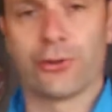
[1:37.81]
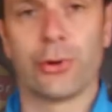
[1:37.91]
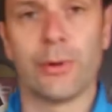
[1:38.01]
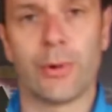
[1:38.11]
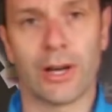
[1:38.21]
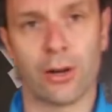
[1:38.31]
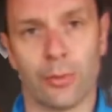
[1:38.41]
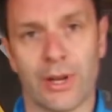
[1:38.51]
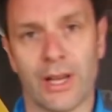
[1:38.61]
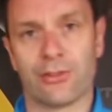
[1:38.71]
3x
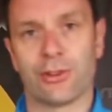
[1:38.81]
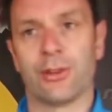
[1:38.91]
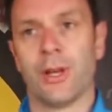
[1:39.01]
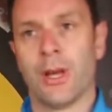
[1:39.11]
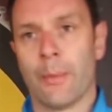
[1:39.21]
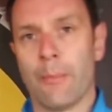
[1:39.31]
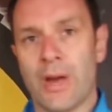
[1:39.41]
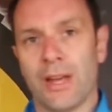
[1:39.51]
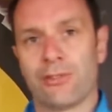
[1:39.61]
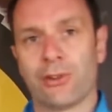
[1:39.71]
combination
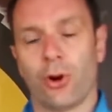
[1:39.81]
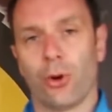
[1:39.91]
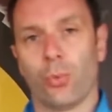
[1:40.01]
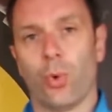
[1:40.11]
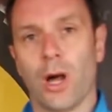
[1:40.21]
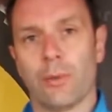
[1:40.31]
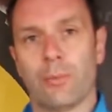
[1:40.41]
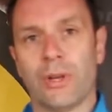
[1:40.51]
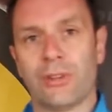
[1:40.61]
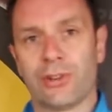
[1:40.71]
based on one
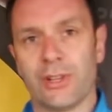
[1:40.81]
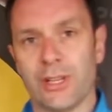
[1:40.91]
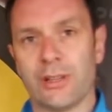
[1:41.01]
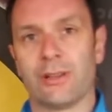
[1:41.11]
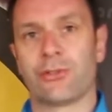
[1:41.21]
PCD.